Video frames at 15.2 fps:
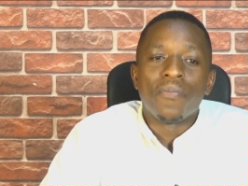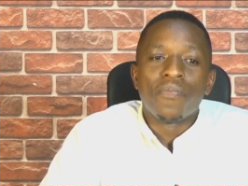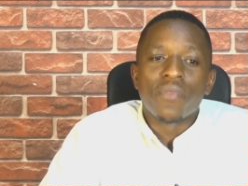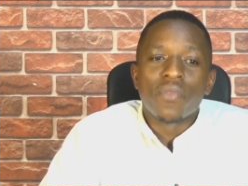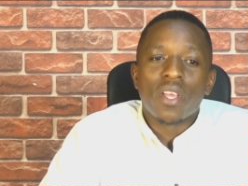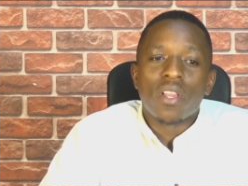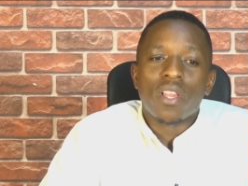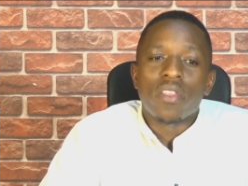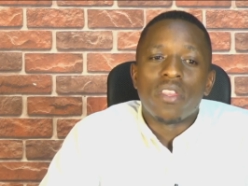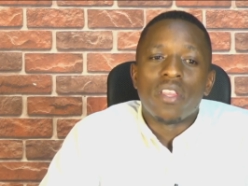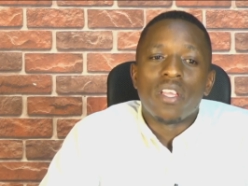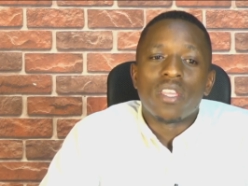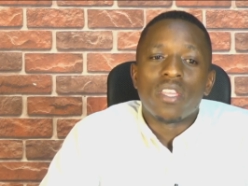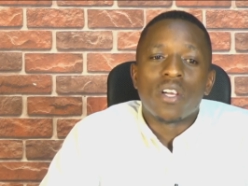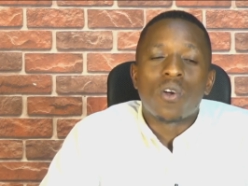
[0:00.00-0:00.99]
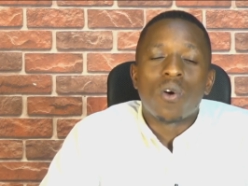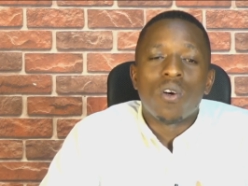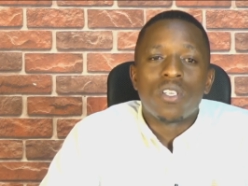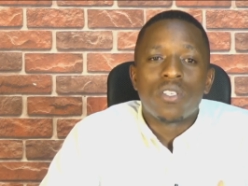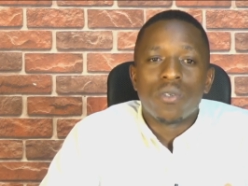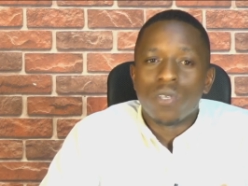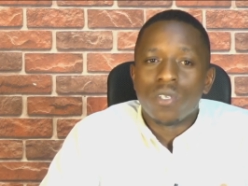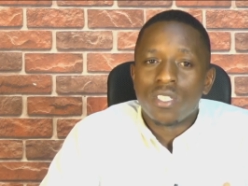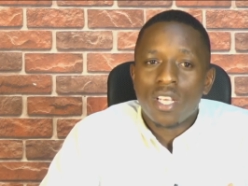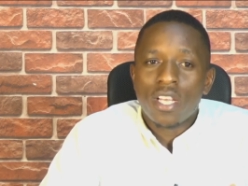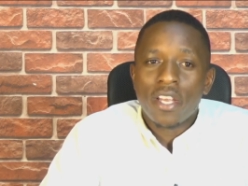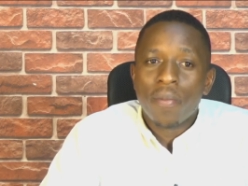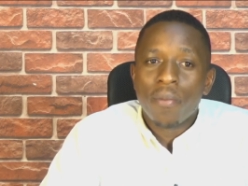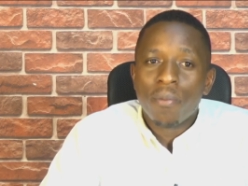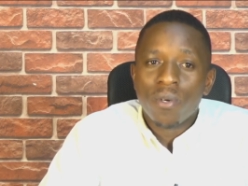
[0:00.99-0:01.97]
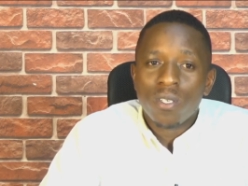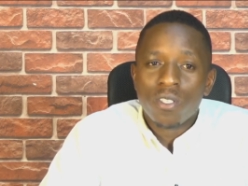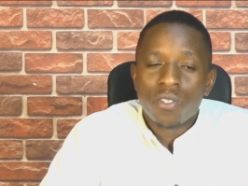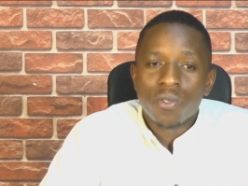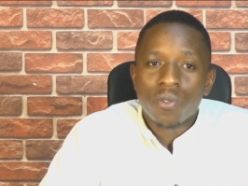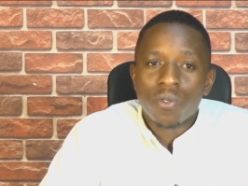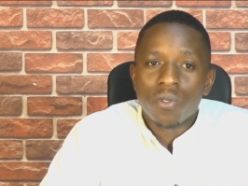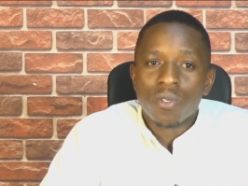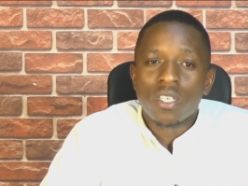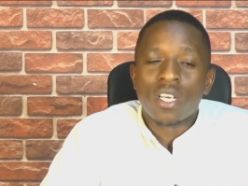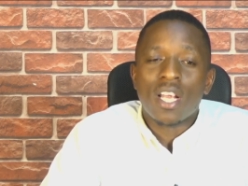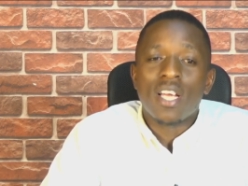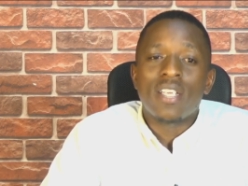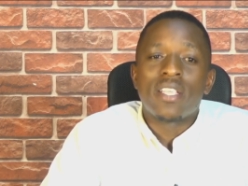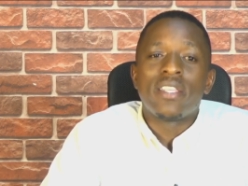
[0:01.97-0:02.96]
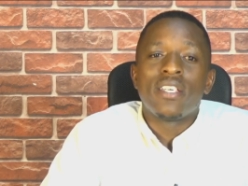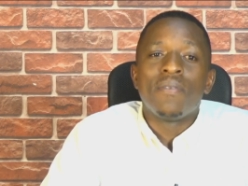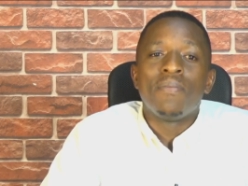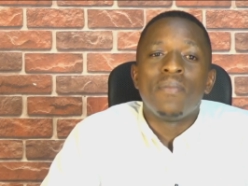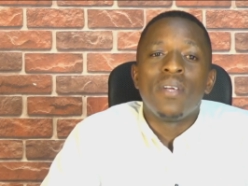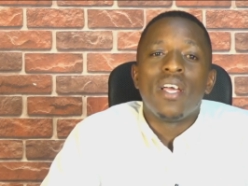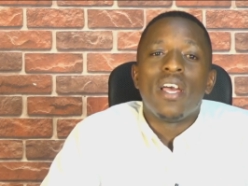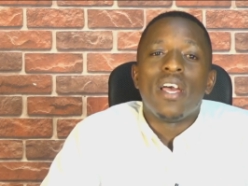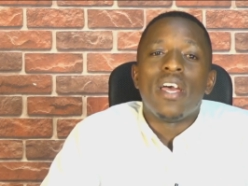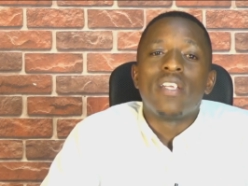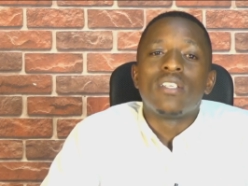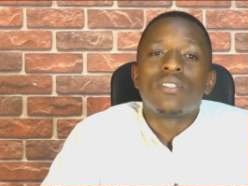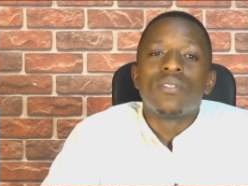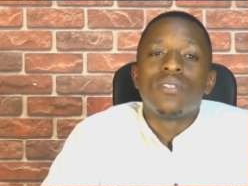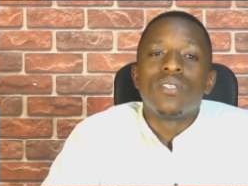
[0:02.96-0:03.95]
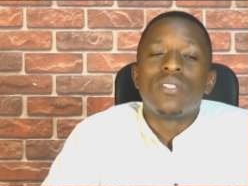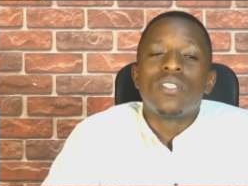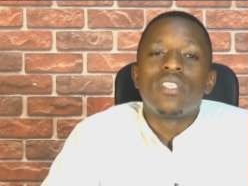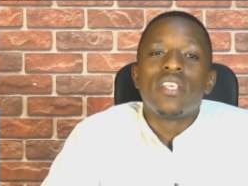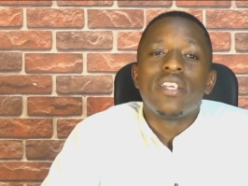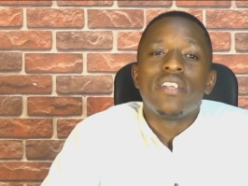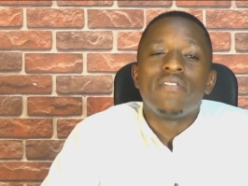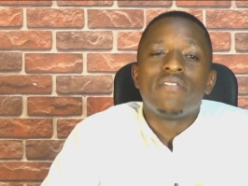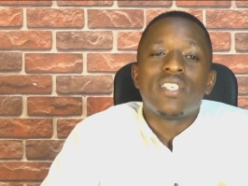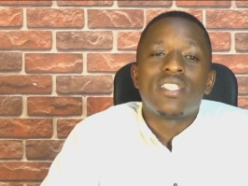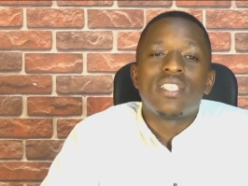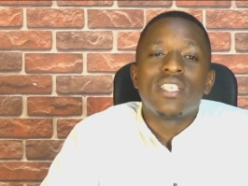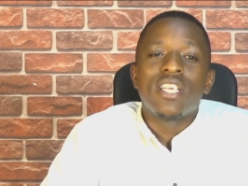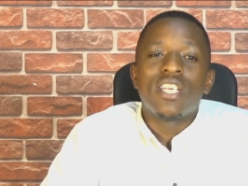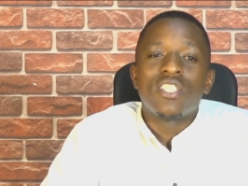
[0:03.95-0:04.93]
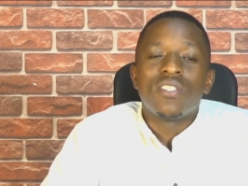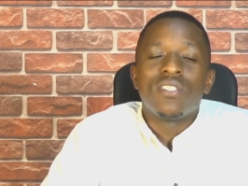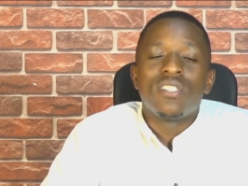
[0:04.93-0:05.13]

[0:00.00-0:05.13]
the, the court was unable to grant them. And so the investigations are